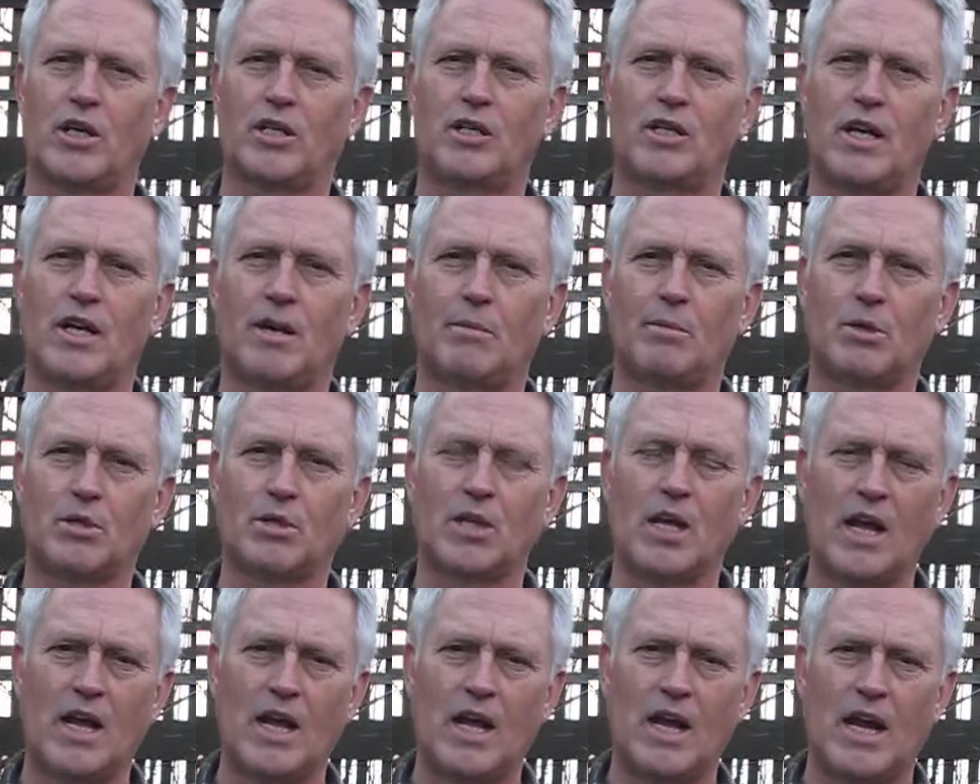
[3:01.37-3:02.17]

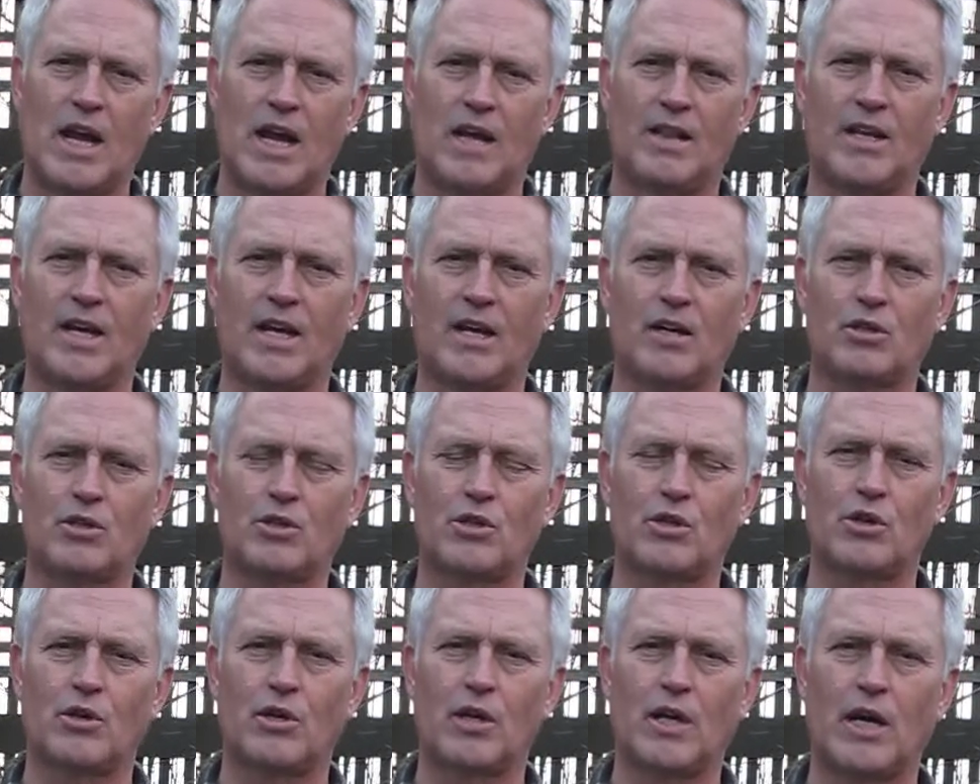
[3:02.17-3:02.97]
Examples, and that'll
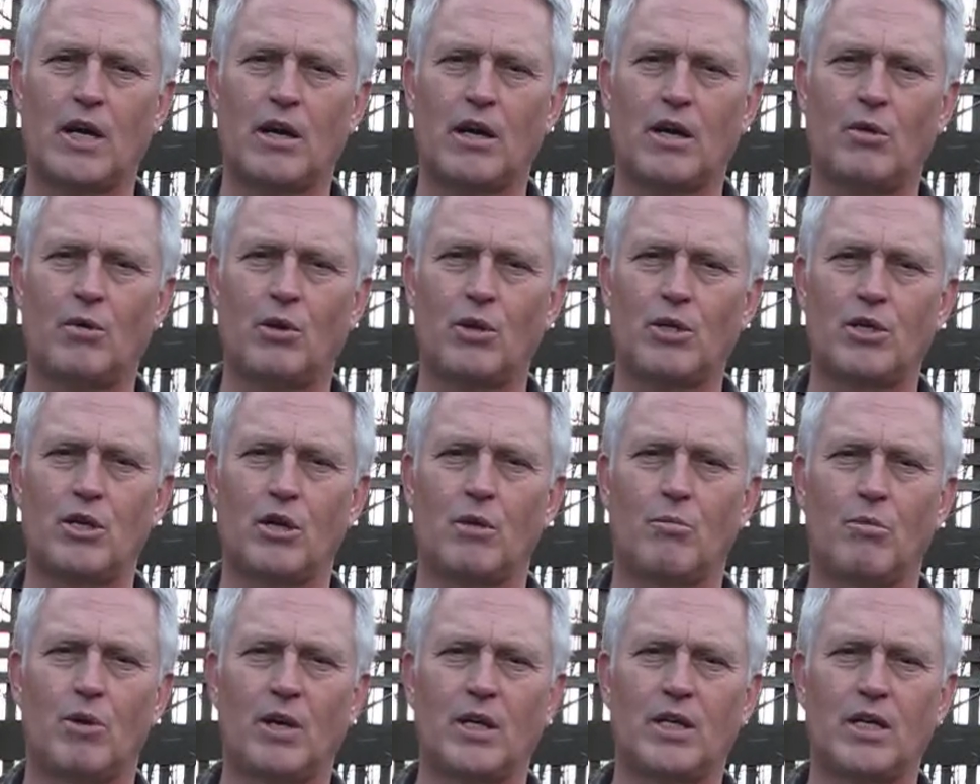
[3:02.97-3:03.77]
show you how I want you
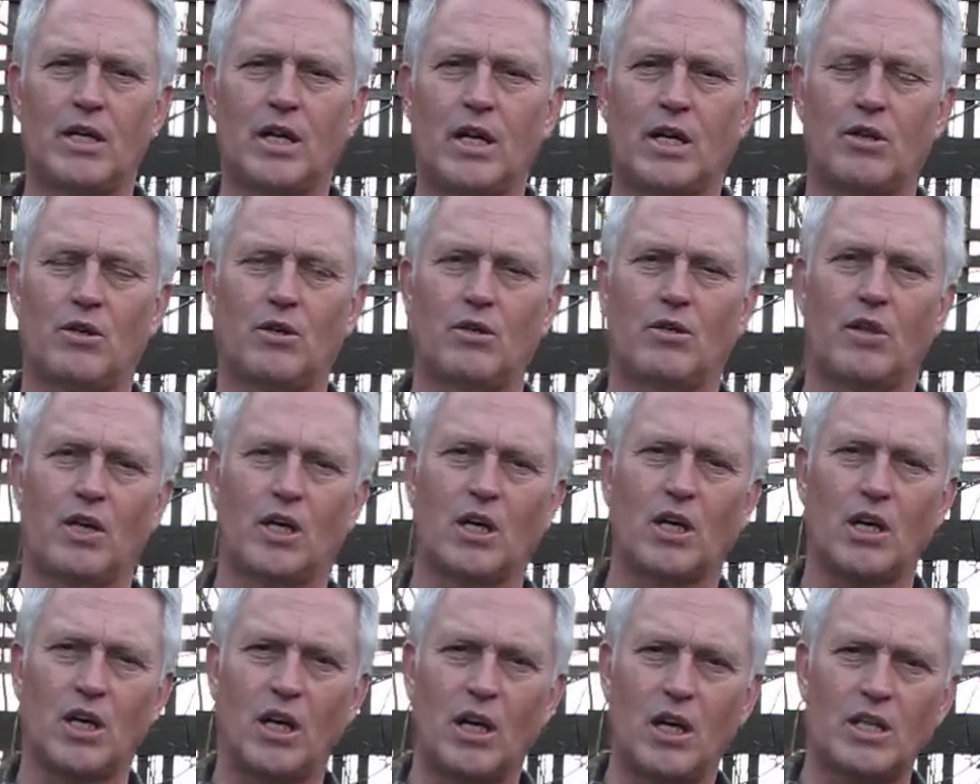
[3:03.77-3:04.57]
to bring together the
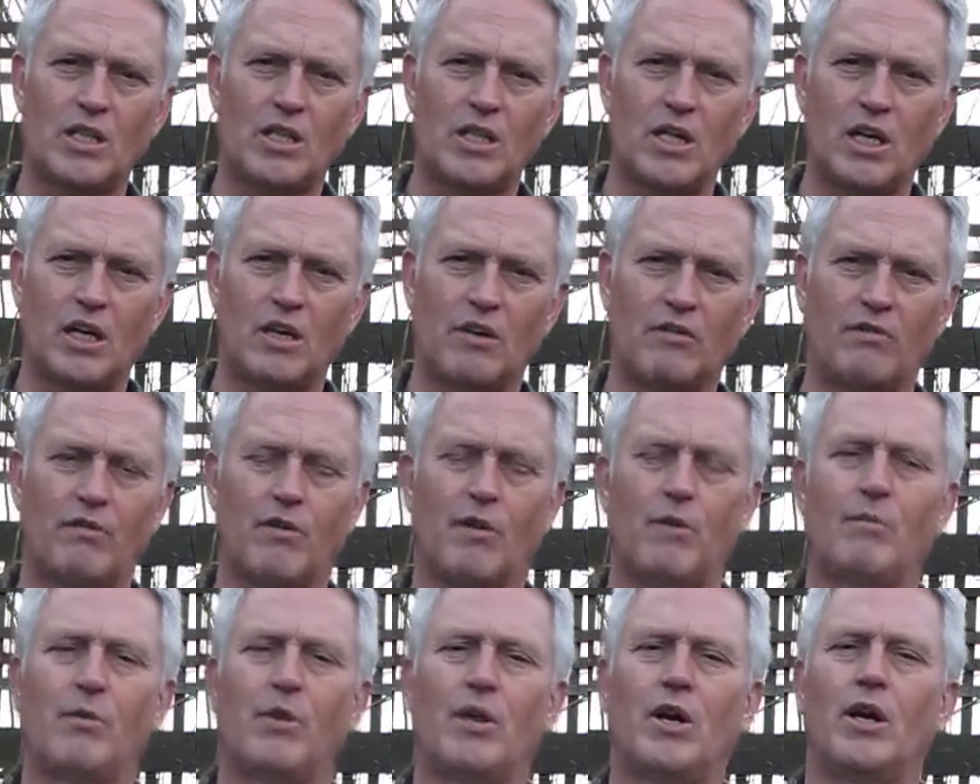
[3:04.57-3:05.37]
content
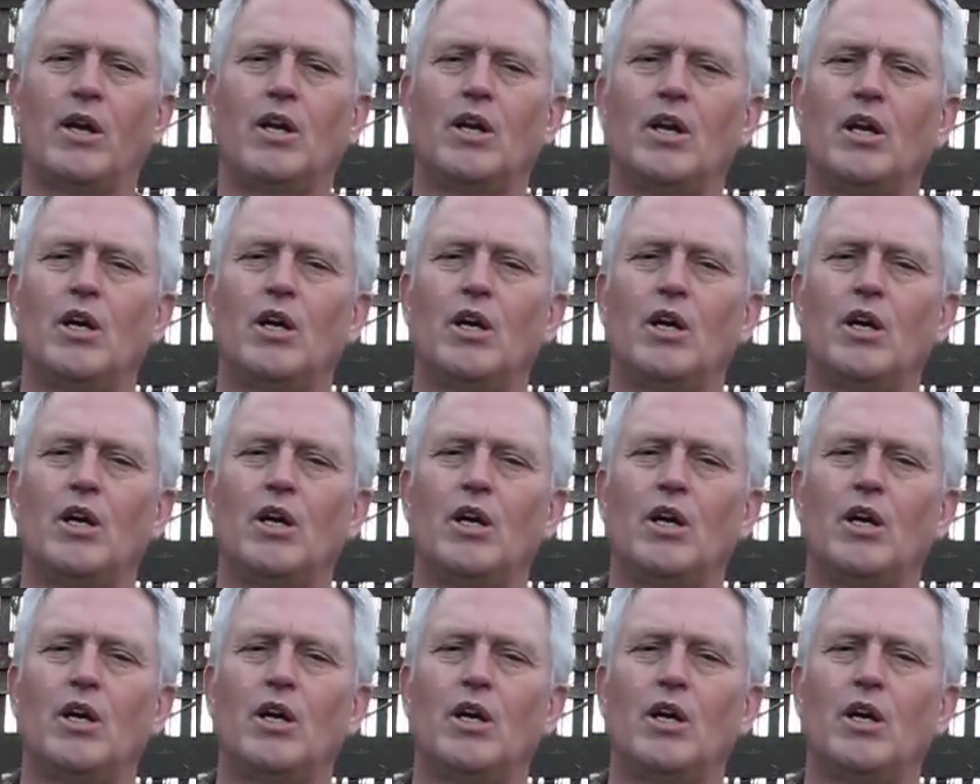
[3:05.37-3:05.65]
from the